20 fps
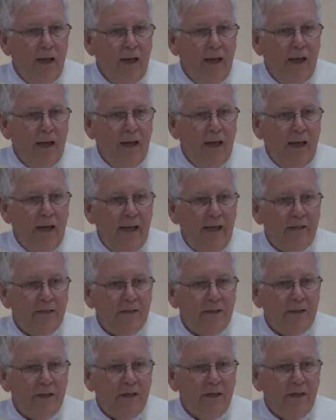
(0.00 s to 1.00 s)
And
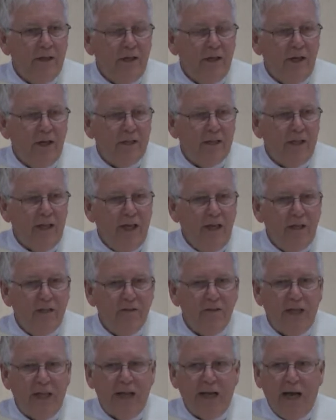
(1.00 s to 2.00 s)
at the end
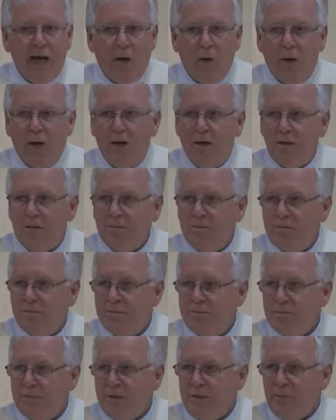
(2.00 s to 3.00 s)
of that hour
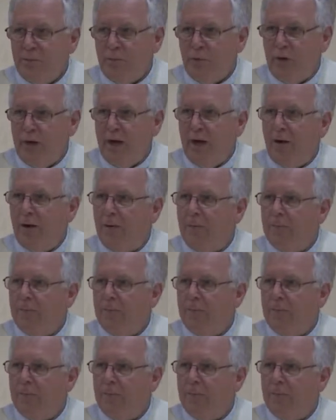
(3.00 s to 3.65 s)
in prayer,